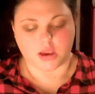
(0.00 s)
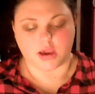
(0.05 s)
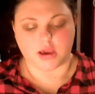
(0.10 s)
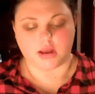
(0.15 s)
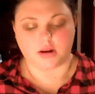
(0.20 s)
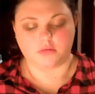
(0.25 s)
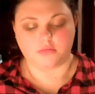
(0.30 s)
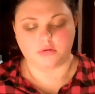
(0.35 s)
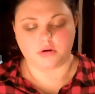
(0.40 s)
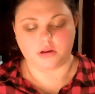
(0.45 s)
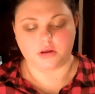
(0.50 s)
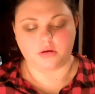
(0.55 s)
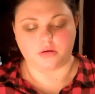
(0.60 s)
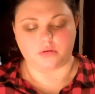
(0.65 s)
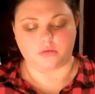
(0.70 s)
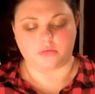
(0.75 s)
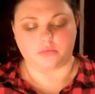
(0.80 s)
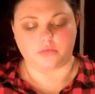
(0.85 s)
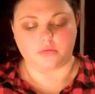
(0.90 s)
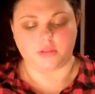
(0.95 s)
I don't
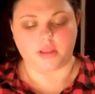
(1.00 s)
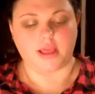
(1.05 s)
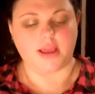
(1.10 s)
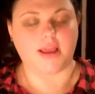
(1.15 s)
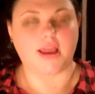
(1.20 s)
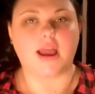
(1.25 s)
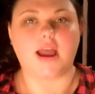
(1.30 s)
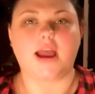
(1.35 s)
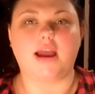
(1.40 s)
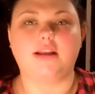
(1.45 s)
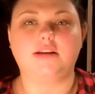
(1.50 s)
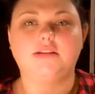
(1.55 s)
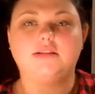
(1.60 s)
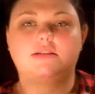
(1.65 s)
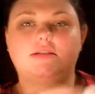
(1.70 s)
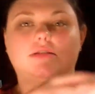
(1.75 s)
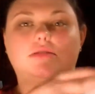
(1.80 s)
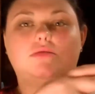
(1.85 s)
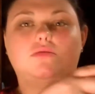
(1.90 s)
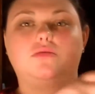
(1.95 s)
know. Like, I
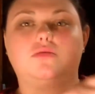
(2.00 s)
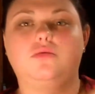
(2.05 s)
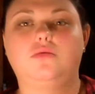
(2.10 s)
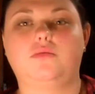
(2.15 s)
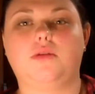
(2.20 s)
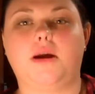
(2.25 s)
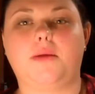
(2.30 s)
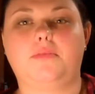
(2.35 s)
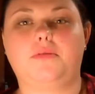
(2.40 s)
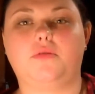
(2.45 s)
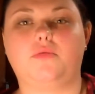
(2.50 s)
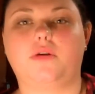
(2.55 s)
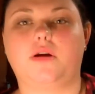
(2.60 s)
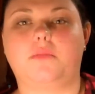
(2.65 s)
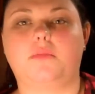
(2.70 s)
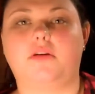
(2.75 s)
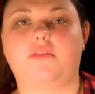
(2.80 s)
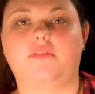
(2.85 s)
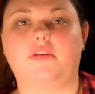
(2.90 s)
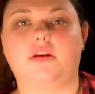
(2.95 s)
just wrap it
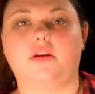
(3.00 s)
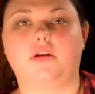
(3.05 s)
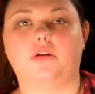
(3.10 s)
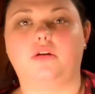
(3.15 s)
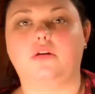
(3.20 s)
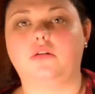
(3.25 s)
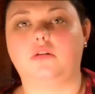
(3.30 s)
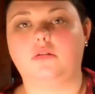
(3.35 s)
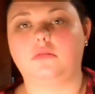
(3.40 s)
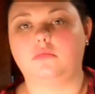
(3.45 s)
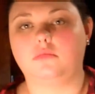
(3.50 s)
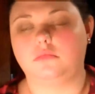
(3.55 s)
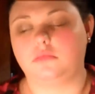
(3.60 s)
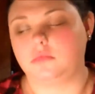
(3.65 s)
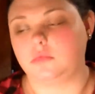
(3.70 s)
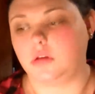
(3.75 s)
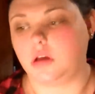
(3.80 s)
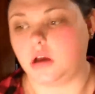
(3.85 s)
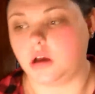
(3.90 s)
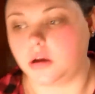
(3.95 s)
around my finger
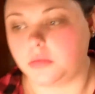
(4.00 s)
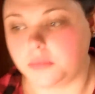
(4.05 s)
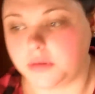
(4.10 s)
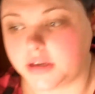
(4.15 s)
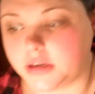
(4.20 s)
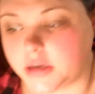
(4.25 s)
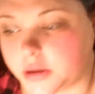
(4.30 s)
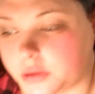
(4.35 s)
um, and do